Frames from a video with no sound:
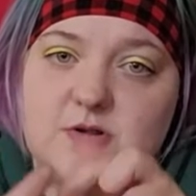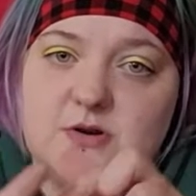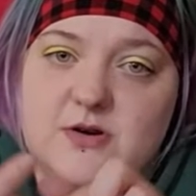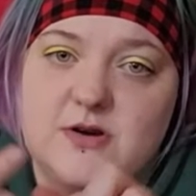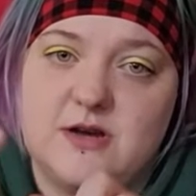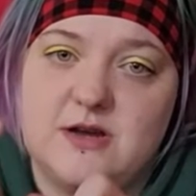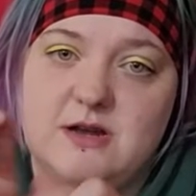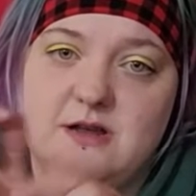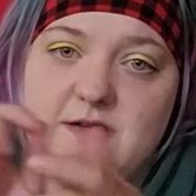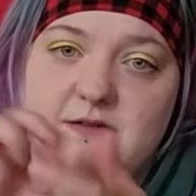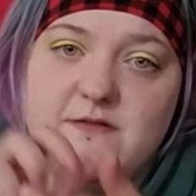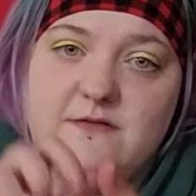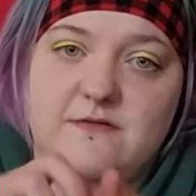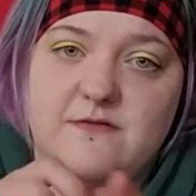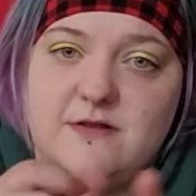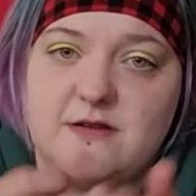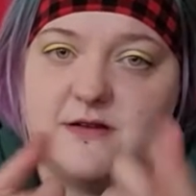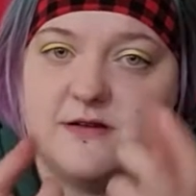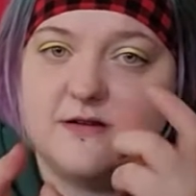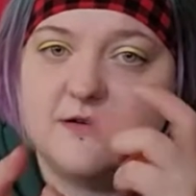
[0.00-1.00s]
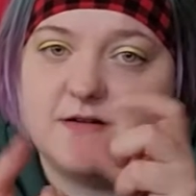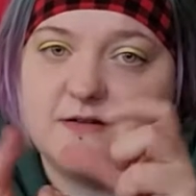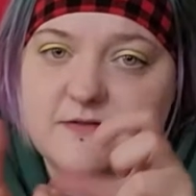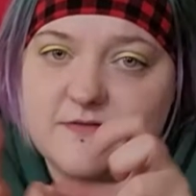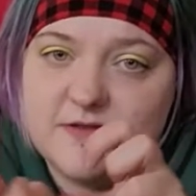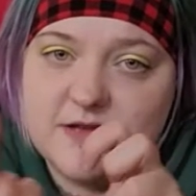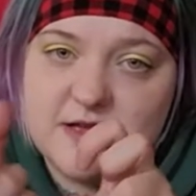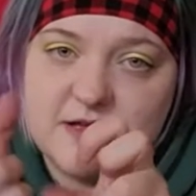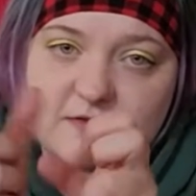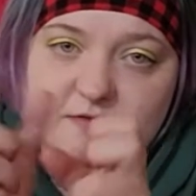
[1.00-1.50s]
3, 4,
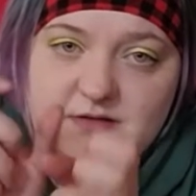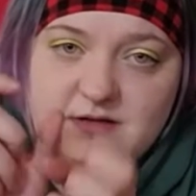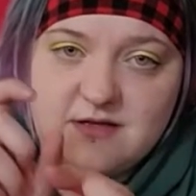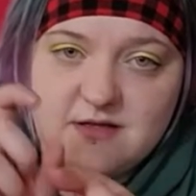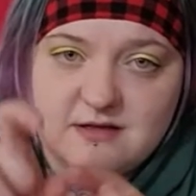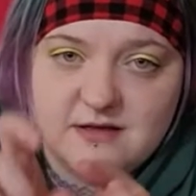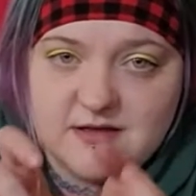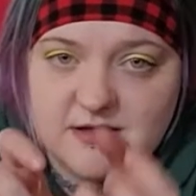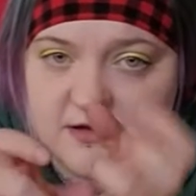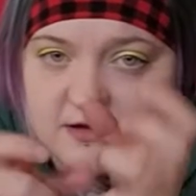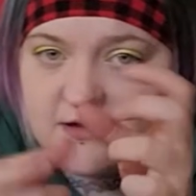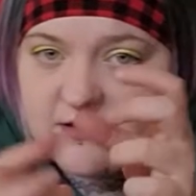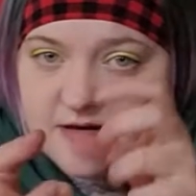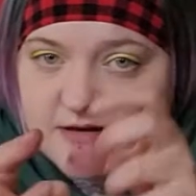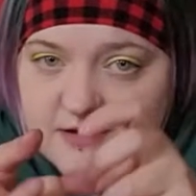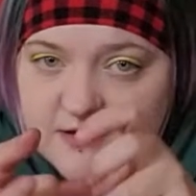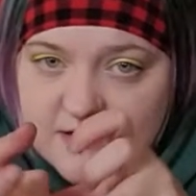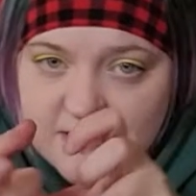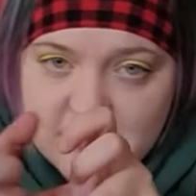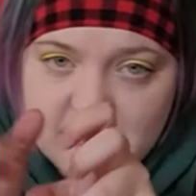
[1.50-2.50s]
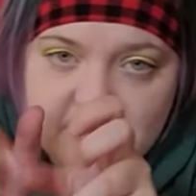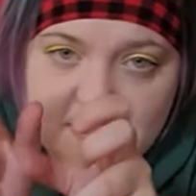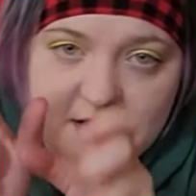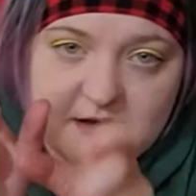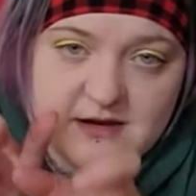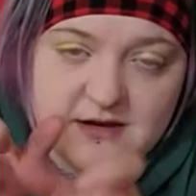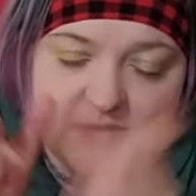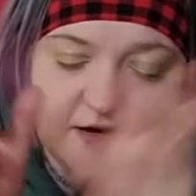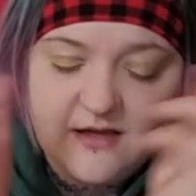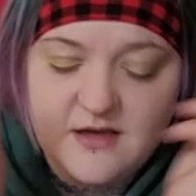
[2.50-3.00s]
5, 6,
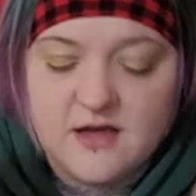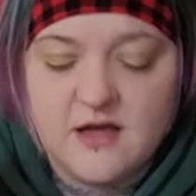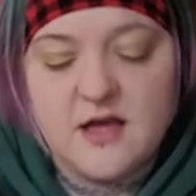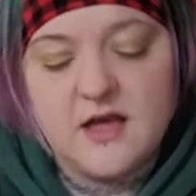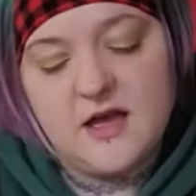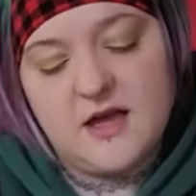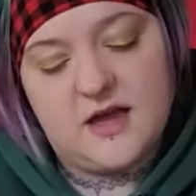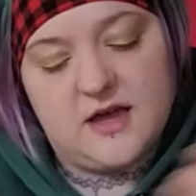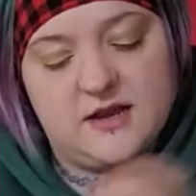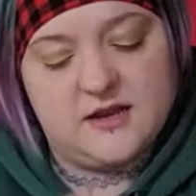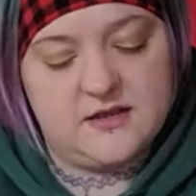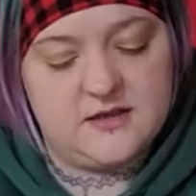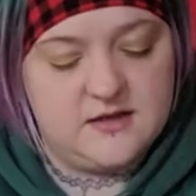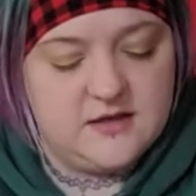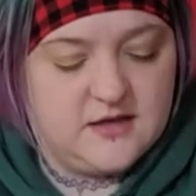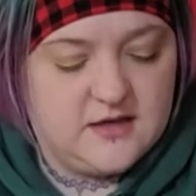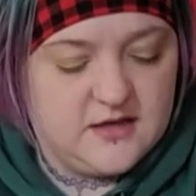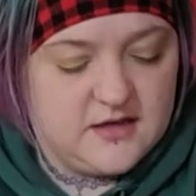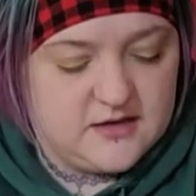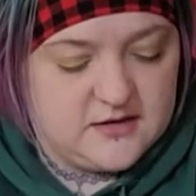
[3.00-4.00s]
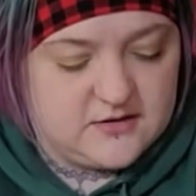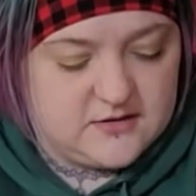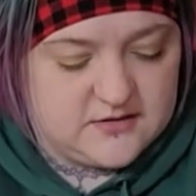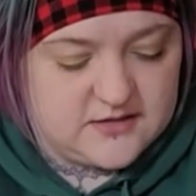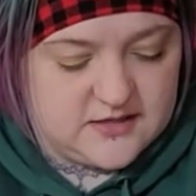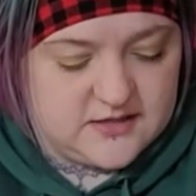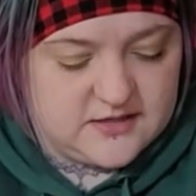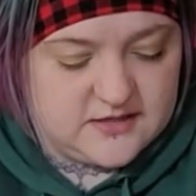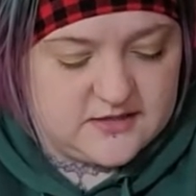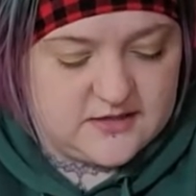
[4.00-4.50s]
and it does
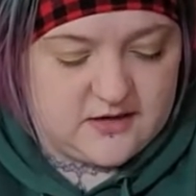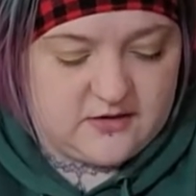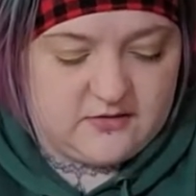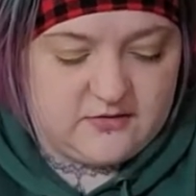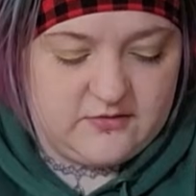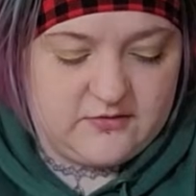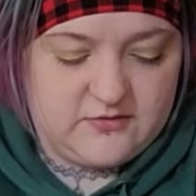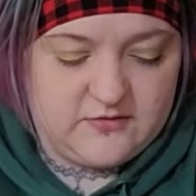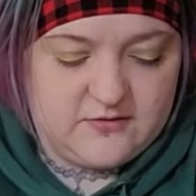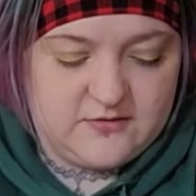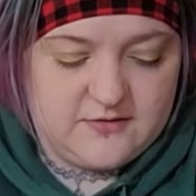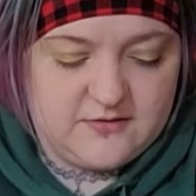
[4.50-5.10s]
it itself.